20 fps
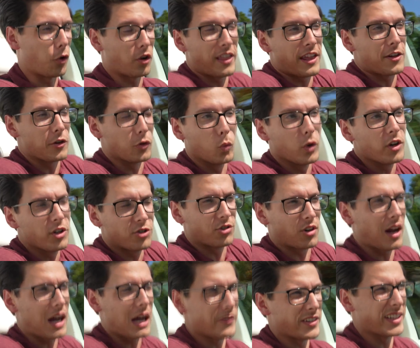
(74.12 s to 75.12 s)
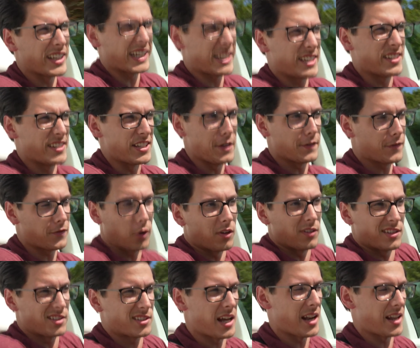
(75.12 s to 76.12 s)
or that you would drive in like a
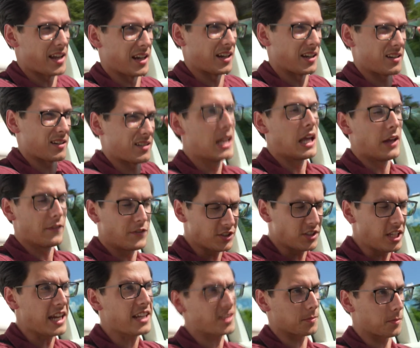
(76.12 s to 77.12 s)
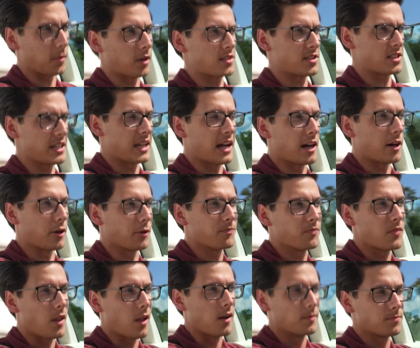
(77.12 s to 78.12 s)
default setting. If you take the Murci out,
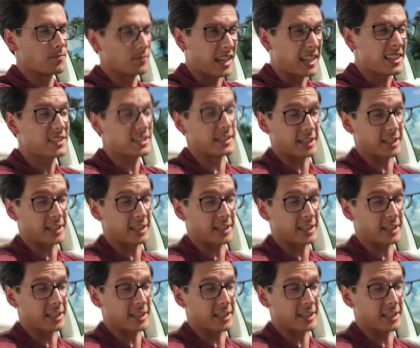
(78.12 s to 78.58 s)
it's an